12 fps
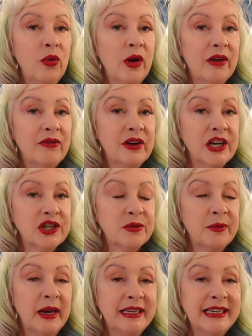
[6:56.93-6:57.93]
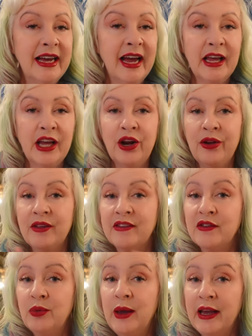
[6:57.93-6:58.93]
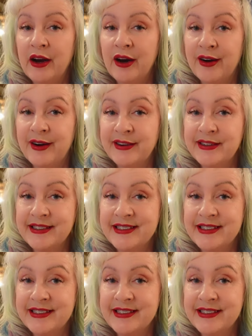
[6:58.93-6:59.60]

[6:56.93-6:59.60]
when I'm finished with my tea, I can go to the sweet cart